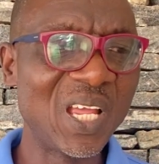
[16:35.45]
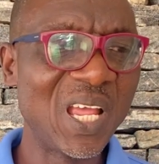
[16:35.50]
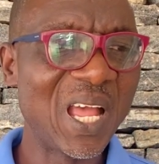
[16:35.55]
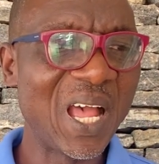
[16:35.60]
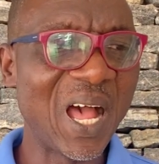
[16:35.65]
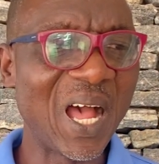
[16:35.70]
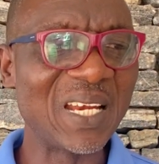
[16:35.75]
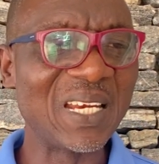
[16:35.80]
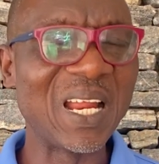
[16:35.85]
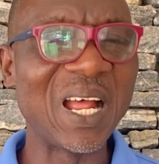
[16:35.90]

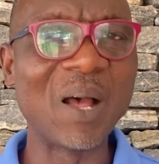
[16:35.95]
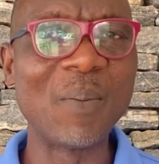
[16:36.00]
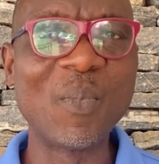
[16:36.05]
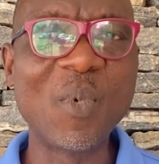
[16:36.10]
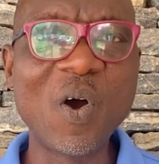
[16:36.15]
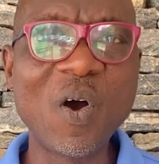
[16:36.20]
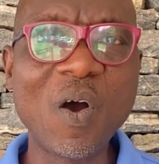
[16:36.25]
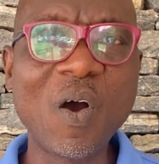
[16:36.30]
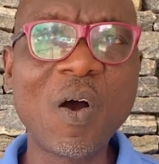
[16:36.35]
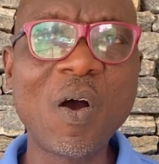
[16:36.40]
and they are
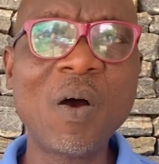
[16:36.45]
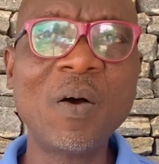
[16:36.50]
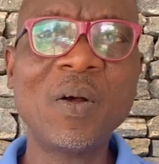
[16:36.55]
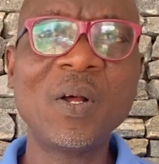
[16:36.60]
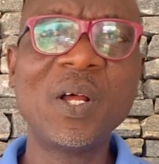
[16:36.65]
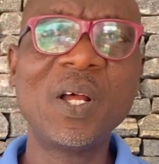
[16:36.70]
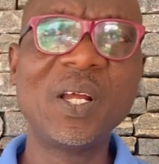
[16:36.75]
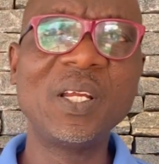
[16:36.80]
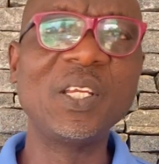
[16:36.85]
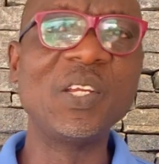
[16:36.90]
more
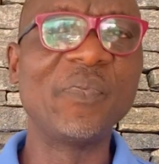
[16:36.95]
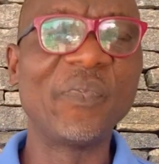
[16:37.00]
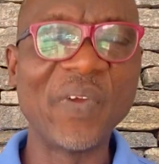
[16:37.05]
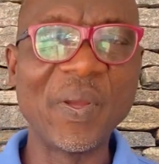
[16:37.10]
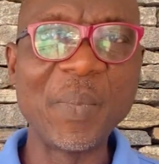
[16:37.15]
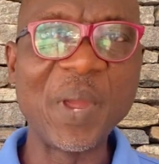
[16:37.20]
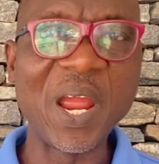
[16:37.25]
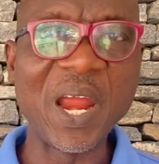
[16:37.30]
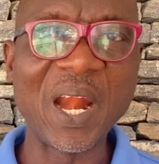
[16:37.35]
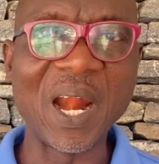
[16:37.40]

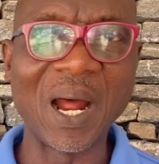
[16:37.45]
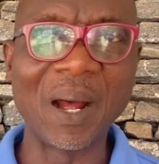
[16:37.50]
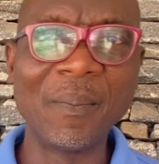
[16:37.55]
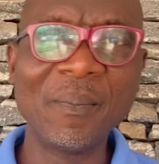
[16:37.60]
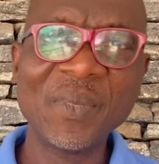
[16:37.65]
ephemeral.